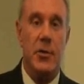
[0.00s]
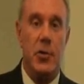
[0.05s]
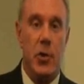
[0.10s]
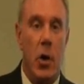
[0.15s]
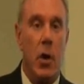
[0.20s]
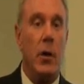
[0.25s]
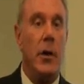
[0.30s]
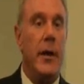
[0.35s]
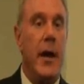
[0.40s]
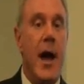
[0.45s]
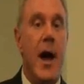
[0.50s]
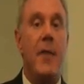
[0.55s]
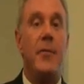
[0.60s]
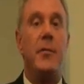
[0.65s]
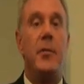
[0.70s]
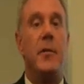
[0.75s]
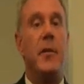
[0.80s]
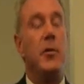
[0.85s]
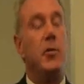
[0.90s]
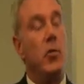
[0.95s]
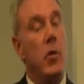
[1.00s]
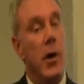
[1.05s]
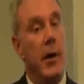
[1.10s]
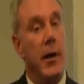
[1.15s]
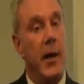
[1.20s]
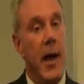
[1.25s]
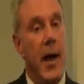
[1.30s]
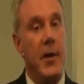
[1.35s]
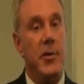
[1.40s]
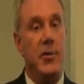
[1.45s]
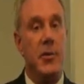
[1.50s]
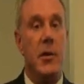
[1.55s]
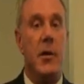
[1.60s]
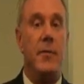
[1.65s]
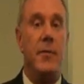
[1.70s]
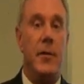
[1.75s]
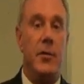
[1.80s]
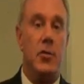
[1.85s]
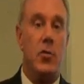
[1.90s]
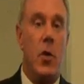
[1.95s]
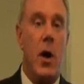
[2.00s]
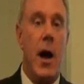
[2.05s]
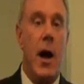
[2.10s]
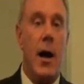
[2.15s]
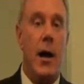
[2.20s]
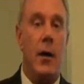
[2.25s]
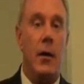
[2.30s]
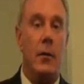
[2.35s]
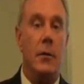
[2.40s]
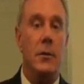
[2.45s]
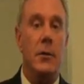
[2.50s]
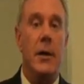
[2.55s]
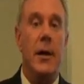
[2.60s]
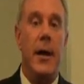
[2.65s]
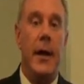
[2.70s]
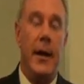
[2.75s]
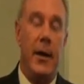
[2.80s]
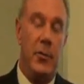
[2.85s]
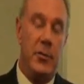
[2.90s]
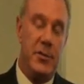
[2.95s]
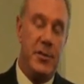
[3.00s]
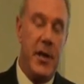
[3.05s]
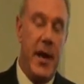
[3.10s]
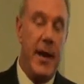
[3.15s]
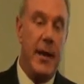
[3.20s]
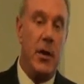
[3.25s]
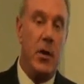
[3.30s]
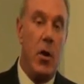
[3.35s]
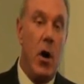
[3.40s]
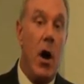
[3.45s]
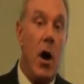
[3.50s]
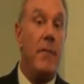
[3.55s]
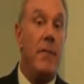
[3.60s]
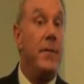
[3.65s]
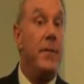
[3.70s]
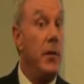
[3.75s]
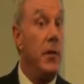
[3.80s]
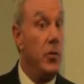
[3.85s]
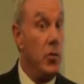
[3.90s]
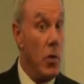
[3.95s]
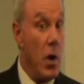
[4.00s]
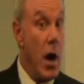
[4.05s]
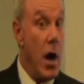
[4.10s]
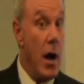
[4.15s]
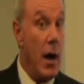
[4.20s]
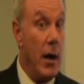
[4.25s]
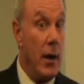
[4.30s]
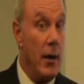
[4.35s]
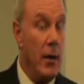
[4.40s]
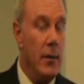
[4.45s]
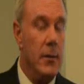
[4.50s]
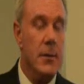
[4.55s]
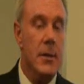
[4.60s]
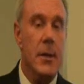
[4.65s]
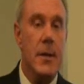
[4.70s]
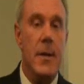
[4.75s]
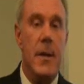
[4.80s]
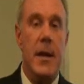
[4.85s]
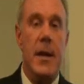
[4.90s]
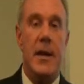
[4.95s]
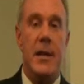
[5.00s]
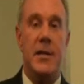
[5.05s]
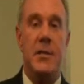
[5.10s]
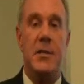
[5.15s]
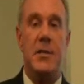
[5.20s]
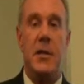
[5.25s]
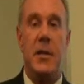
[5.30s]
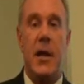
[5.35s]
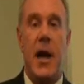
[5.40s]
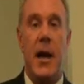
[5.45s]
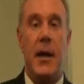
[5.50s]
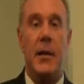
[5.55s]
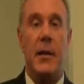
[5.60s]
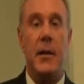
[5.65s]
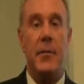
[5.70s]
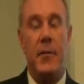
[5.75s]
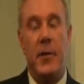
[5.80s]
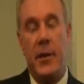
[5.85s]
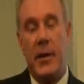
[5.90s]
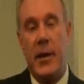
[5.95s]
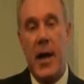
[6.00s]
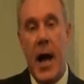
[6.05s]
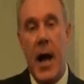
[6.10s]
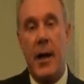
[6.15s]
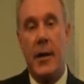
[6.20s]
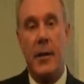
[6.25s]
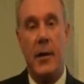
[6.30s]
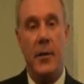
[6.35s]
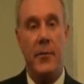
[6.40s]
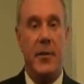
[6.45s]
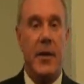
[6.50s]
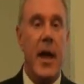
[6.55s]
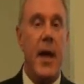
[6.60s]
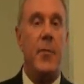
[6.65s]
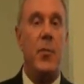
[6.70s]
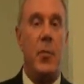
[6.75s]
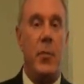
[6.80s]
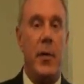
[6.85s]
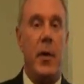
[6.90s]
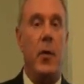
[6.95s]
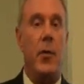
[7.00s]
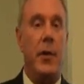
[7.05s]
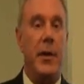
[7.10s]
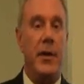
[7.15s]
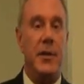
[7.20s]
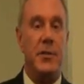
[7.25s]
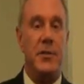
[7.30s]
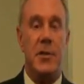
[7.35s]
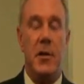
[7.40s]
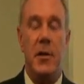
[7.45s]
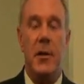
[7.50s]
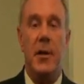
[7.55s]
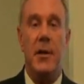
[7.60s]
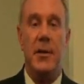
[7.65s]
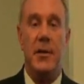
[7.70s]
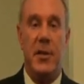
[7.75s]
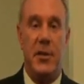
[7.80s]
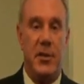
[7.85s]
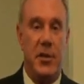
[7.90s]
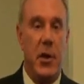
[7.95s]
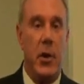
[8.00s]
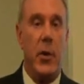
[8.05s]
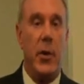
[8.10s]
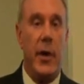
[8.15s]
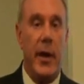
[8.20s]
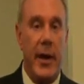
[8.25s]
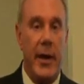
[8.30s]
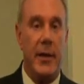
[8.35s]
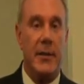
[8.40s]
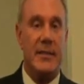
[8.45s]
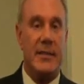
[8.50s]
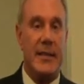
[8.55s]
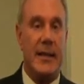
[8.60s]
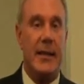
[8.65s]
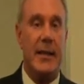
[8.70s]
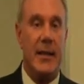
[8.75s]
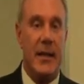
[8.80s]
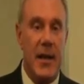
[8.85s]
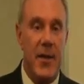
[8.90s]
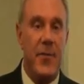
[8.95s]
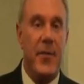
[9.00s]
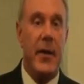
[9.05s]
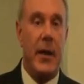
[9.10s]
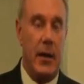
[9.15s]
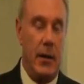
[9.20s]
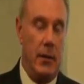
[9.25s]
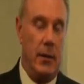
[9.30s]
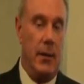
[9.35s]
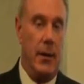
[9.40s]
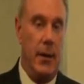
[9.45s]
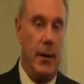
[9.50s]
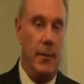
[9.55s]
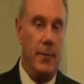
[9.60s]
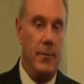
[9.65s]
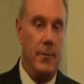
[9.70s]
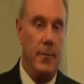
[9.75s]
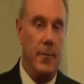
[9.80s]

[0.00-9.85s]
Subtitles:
Shortly after the truncation of the trial, and he was taken off the drug, his cognitive capabilities deteriorated significantly.